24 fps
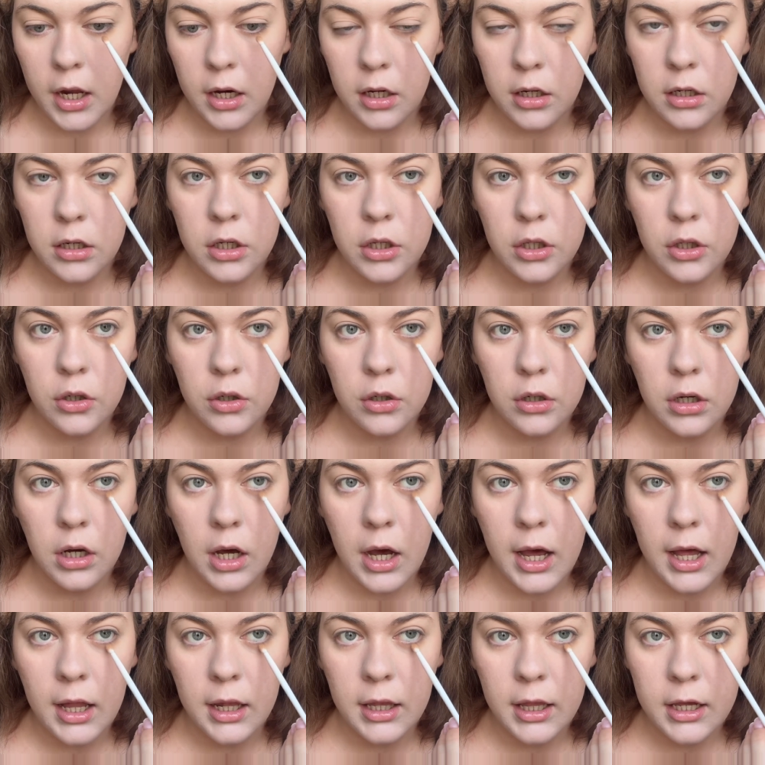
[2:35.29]
under your
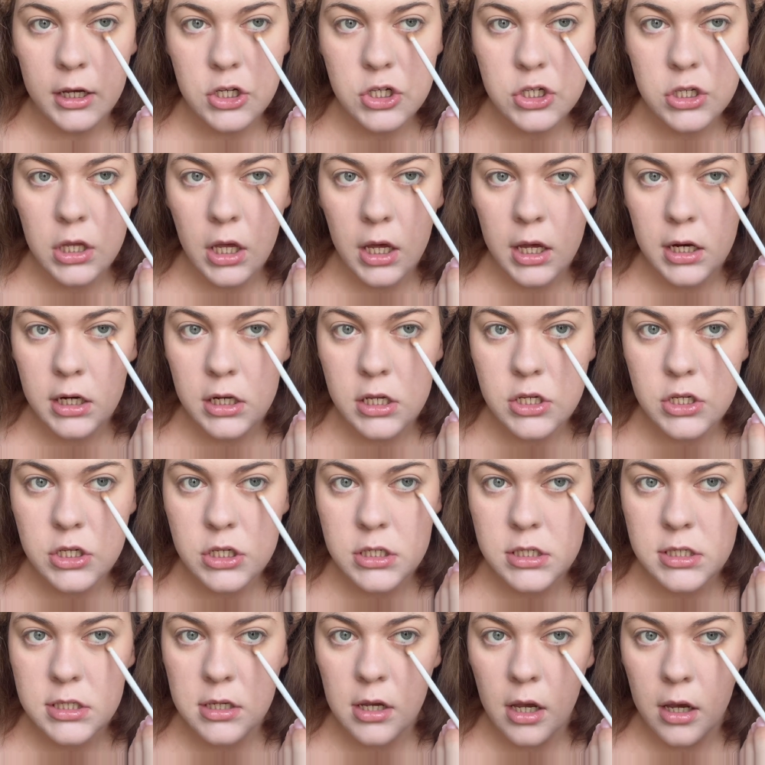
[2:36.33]
eyelash line and
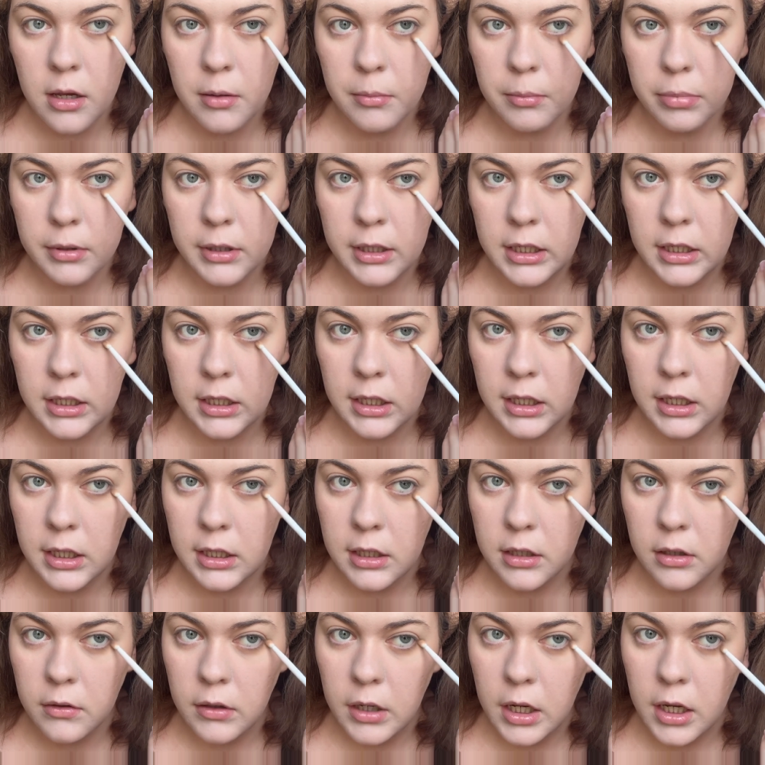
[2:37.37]
just start blending it
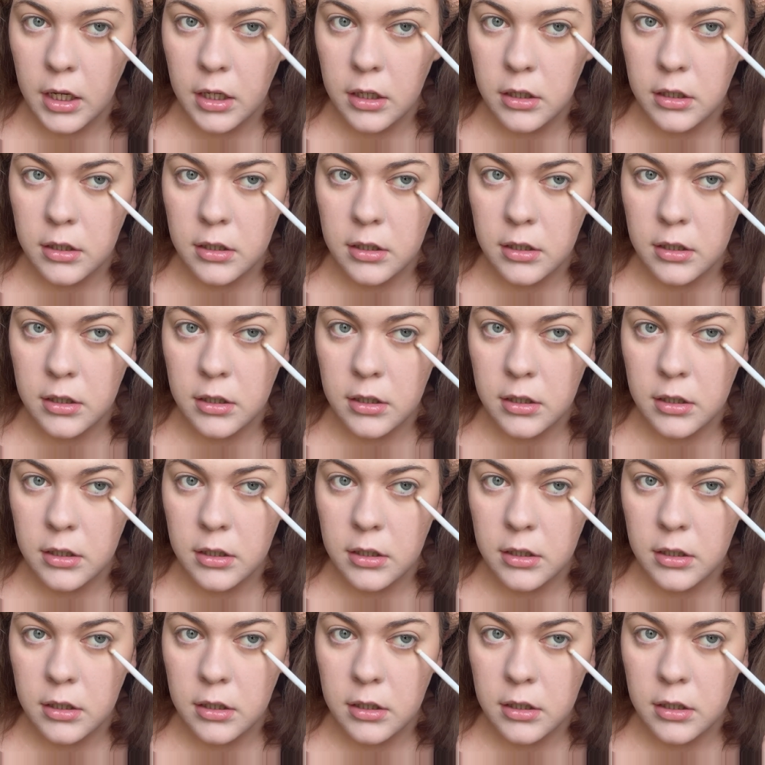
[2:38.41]
around.